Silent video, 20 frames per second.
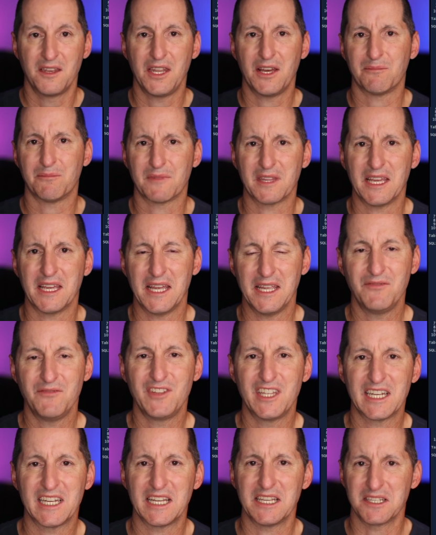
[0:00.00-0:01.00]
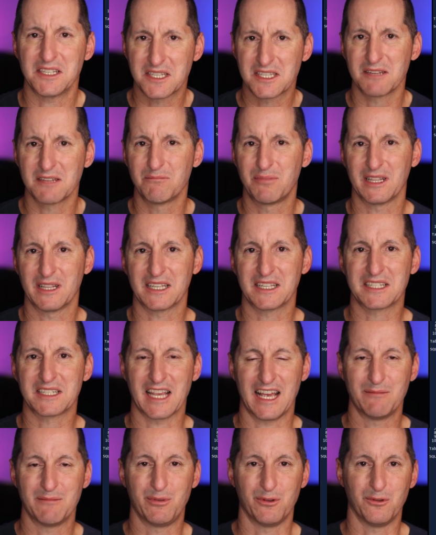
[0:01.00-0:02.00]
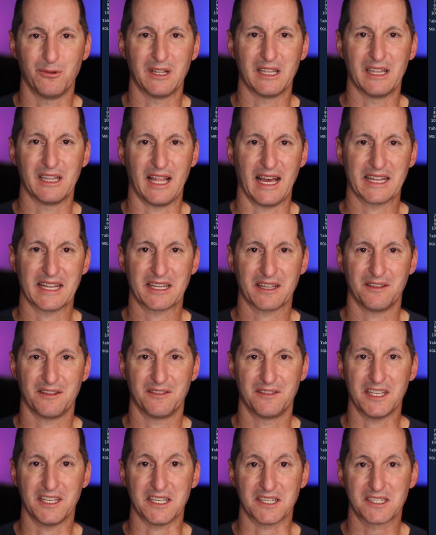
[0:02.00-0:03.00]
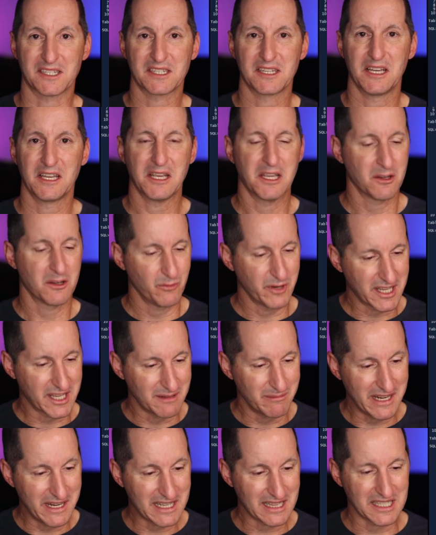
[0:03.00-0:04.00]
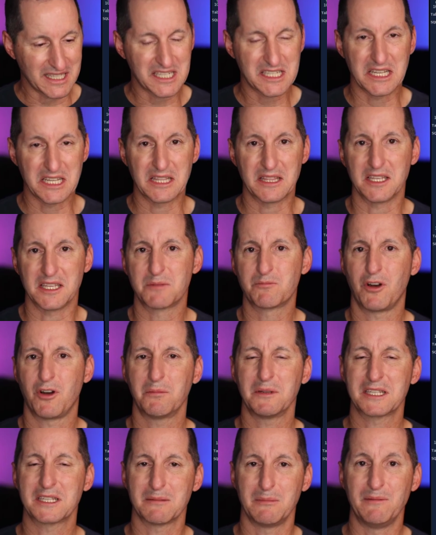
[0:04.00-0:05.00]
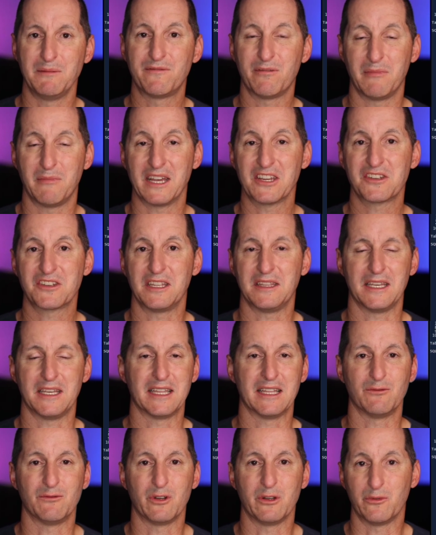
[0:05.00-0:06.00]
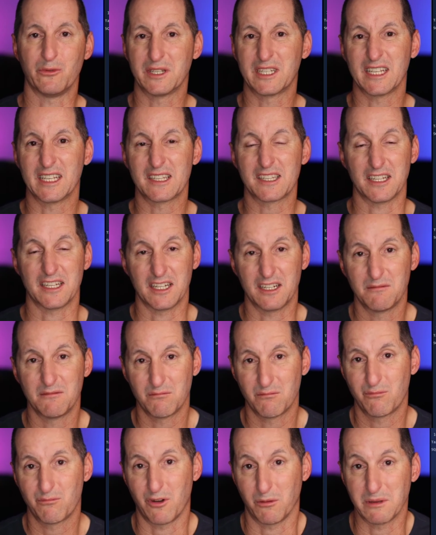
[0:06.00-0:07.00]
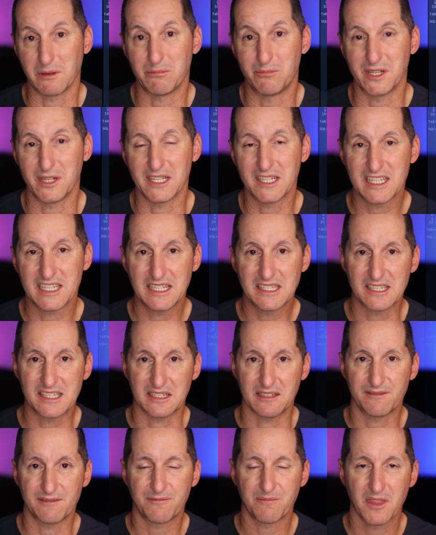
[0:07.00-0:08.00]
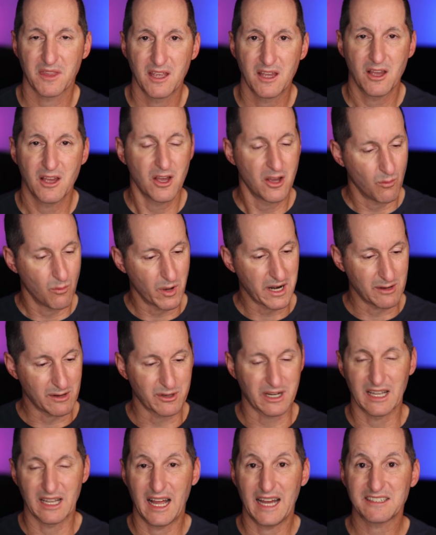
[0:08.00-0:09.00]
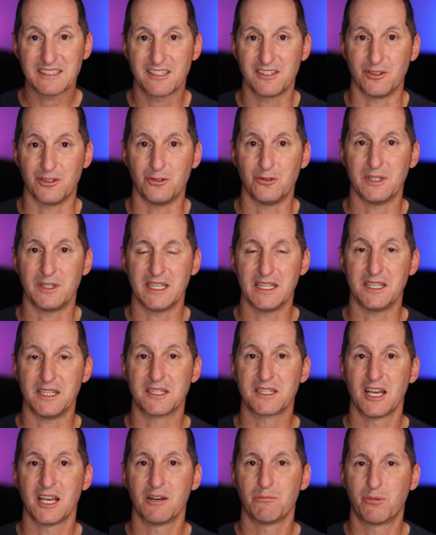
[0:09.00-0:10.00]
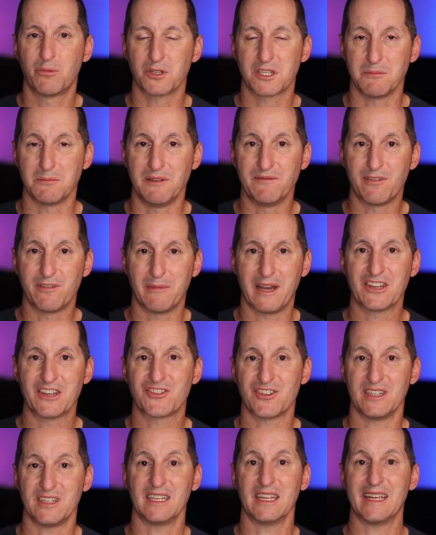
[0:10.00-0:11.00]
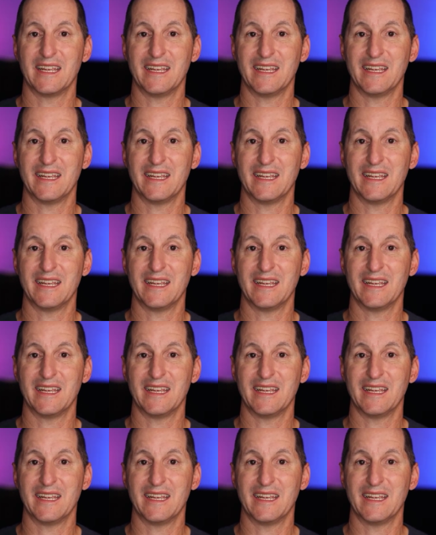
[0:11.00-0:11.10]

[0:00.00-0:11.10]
Now, even in a simple example like this, we can immediately see that there's probably some information in there that we would consider probably pretty sensitive. What I would like to do is put some information